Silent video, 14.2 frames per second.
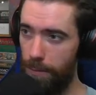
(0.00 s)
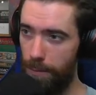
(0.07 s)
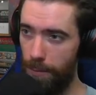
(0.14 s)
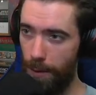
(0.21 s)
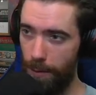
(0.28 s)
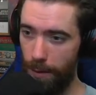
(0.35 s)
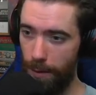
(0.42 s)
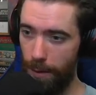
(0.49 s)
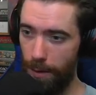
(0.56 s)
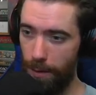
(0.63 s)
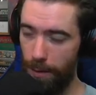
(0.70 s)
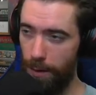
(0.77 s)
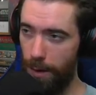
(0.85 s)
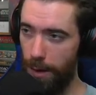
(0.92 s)
And
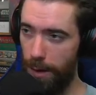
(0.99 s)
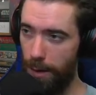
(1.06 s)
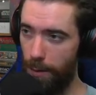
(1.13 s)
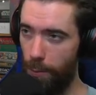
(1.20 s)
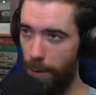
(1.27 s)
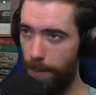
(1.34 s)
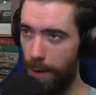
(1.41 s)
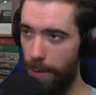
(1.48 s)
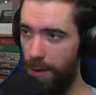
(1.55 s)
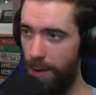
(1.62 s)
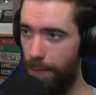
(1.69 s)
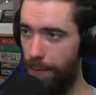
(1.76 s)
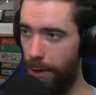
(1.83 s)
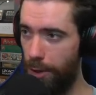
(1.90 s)
then we might
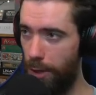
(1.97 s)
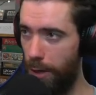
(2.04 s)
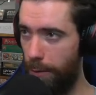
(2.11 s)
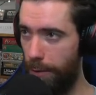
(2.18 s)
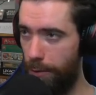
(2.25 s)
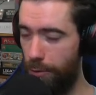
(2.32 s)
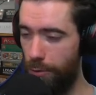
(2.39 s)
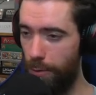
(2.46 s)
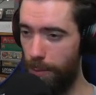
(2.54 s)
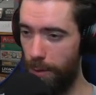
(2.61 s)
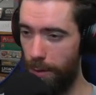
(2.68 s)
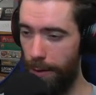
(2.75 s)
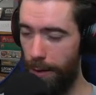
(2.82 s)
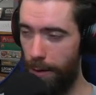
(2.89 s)
be fishing with the
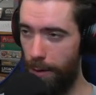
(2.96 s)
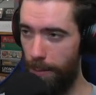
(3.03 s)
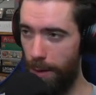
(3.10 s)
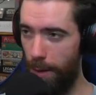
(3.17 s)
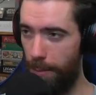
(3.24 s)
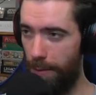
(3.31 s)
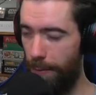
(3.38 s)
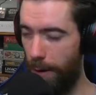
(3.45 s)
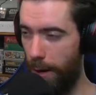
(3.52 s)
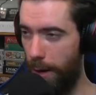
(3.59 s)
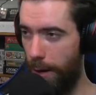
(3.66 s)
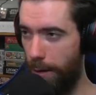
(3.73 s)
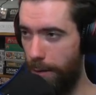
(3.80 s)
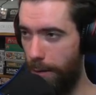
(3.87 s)
Jubilee to be able to
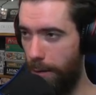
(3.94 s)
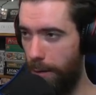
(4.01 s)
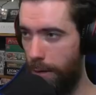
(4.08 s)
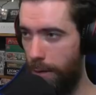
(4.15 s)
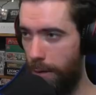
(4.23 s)
find...